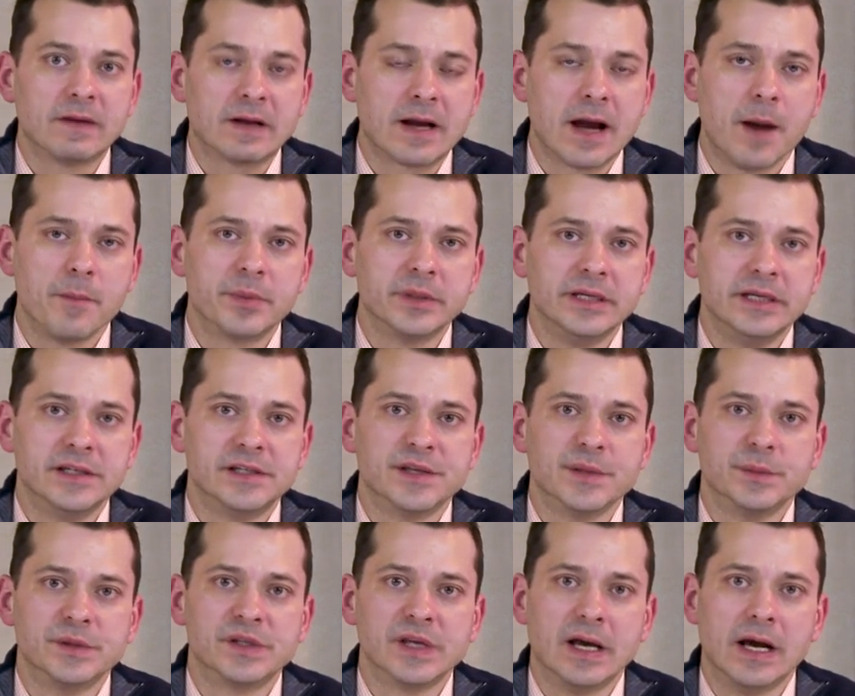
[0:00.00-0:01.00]
the companies
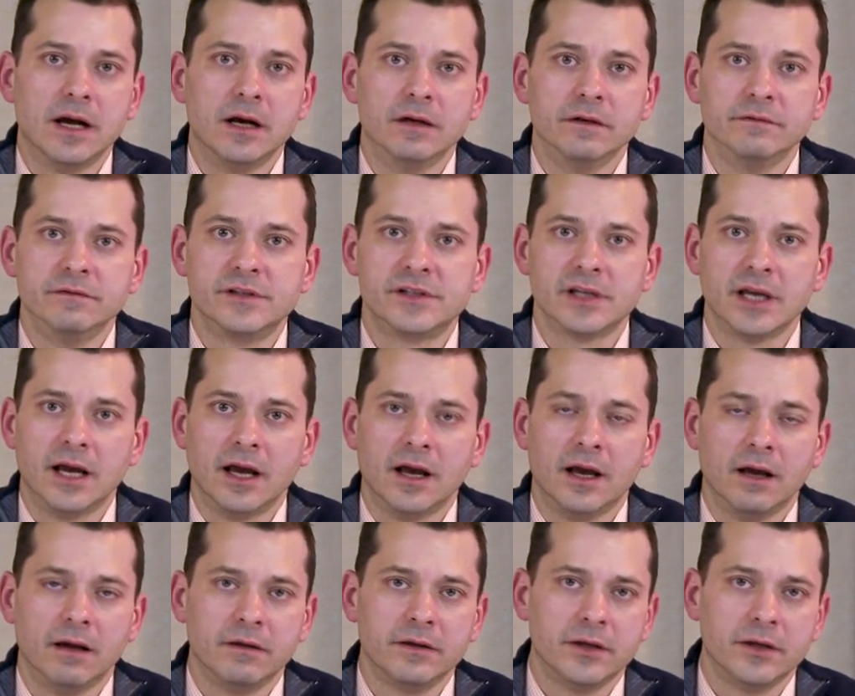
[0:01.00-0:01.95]
themselves, uh,